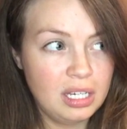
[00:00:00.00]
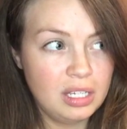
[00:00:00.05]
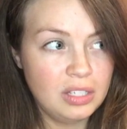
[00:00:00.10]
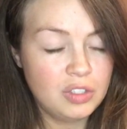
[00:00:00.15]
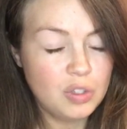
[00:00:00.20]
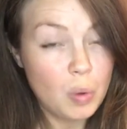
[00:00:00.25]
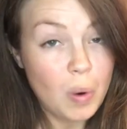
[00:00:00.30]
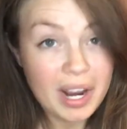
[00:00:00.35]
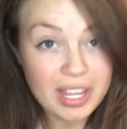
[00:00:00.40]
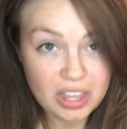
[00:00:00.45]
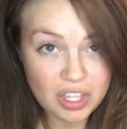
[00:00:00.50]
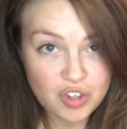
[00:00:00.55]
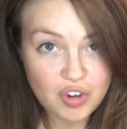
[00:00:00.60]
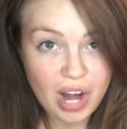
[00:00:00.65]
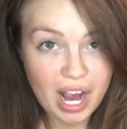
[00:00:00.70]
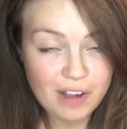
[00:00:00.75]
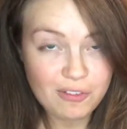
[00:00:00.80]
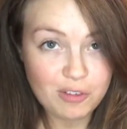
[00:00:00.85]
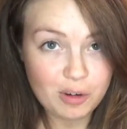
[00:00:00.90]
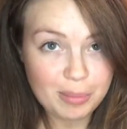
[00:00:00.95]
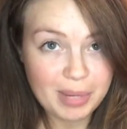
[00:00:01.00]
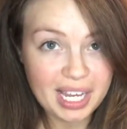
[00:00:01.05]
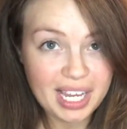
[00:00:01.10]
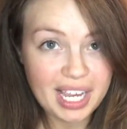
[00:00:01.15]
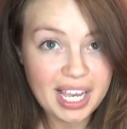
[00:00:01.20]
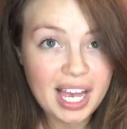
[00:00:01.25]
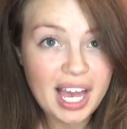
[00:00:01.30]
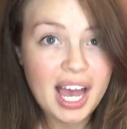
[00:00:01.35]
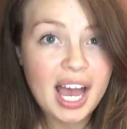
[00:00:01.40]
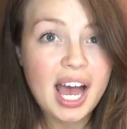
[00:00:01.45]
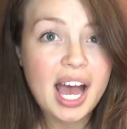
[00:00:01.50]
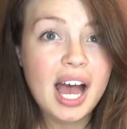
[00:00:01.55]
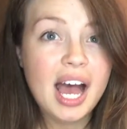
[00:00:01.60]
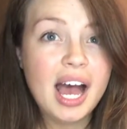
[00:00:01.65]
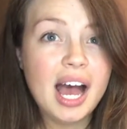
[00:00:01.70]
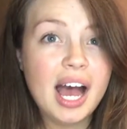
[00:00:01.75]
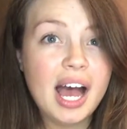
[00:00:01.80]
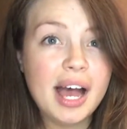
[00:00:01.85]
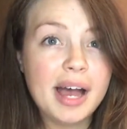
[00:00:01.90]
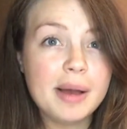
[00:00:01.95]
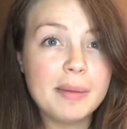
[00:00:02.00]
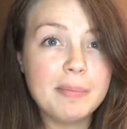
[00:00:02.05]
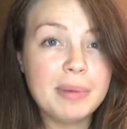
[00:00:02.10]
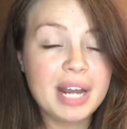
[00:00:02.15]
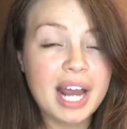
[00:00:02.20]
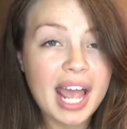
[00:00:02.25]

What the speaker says: It's quite the drive for me. But